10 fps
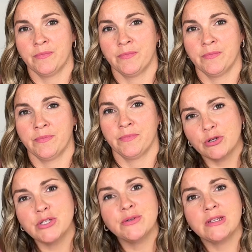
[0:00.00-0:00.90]
regularly.
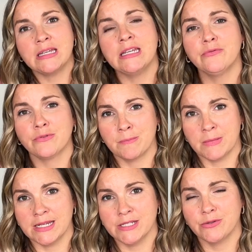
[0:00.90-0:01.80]
What do you need from
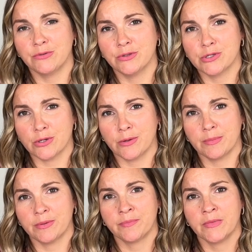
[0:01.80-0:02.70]
me to do your job?